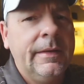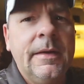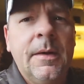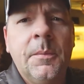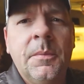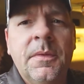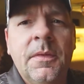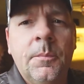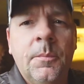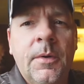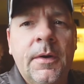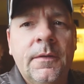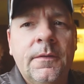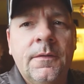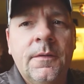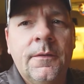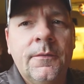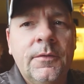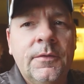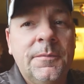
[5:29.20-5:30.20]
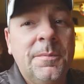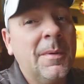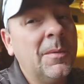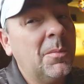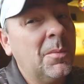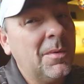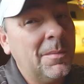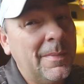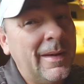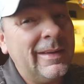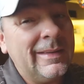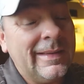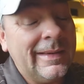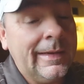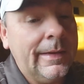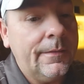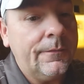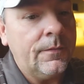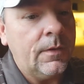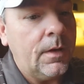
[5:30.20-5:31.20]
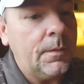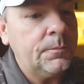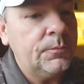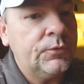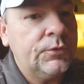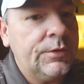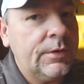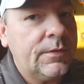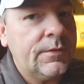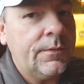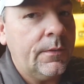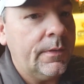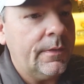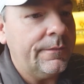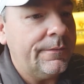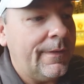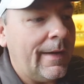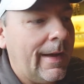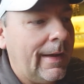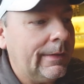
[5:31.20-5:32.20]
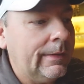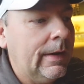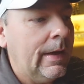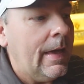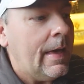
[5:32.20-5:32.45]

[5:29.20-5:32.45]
done with the bread service, but we're about to give up just for the fact